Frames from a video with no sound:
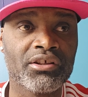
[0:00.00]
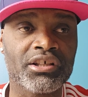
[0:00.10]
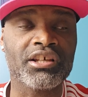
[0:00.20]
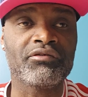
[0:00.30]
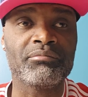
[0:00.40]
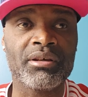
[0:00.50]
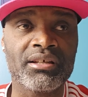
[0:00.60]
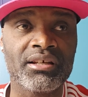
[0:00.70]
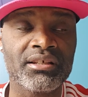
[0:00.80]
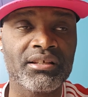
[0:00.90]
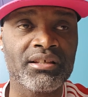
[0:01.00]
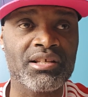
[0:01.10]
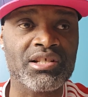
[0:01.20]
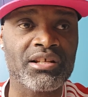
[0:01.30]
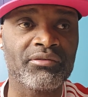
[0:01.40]
you give me,
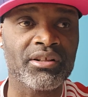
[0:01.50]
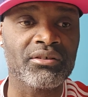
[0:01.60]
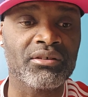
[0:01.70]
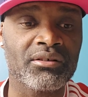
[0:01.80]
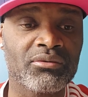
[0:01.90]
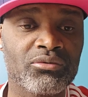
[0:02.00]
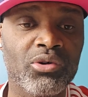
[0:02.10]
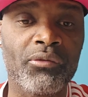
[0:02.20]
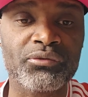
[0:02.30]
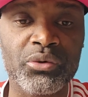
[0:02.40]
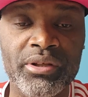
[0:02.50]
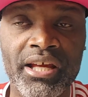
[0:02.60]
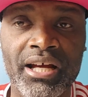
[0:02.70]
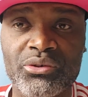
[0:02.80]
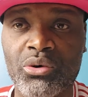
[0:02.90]
he's living rough
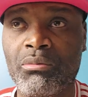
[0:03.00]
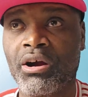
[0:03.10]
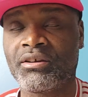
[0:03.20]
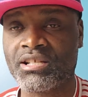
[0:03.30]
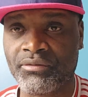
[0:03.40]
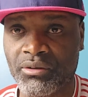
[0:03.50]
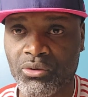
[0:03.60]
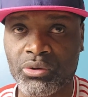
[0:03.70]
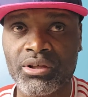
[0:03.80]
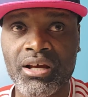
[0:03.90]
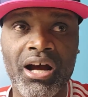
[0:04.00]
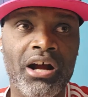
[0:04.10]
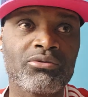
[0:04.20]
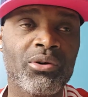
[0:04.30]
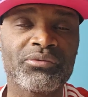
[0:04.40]
today and tomorrow he's living good
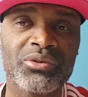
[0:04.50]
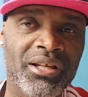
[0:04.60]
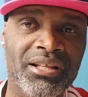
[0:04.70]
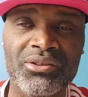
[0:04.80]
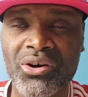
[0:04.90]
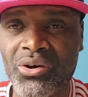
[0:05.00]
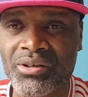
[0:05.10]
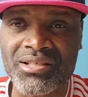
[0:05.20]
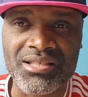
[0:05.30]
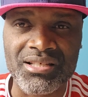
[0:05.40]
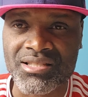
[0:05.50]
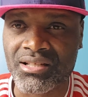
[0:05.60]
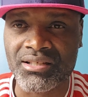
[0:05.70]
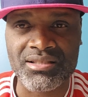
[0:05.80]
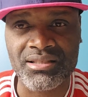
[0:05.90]
and rough today. No,
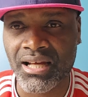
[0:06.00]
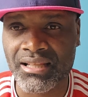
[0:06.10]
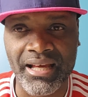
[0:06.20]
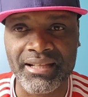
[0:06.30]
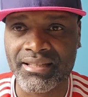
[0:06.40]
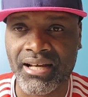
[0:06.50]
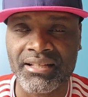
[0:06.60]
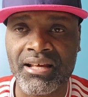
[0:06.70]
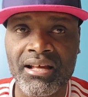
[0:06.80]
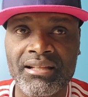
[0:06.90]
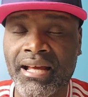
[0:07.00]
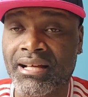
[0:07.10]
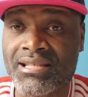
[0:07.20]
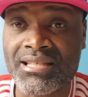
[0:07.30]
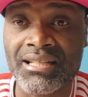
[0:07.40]
it's not like that.
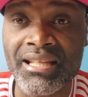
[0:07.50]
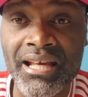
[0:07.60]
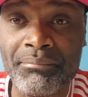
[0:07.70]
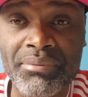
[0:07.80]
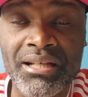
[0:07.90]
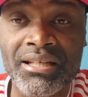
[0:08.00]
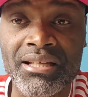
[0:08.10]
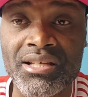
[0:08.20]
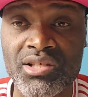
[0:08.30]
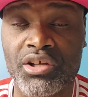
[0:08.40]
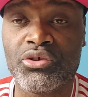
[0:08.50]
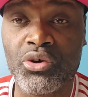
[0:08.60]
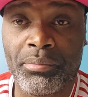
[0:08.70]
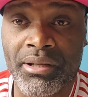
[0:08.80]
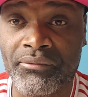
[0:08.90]
Like I said, Liam Bailey is a
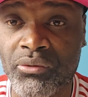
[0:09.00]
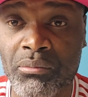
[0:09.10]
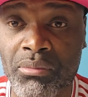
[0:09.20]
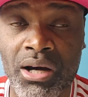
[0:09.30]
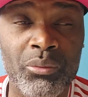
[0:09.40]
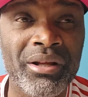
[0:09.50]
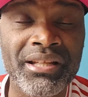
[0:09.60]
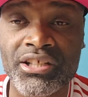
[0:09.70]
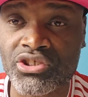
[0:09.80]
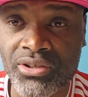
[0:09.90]
European footballer. When they're